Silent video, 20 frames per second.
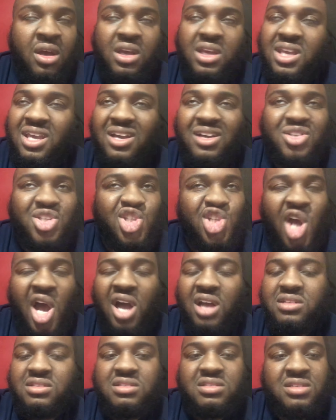Yeah,
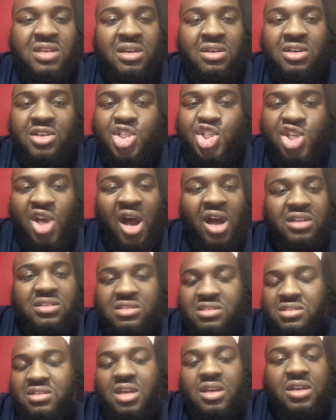John Cena
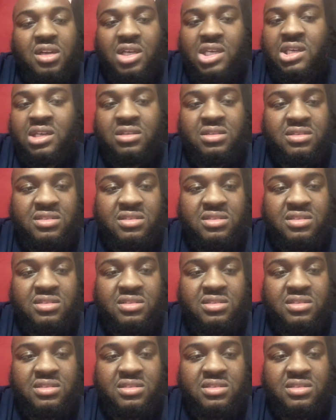can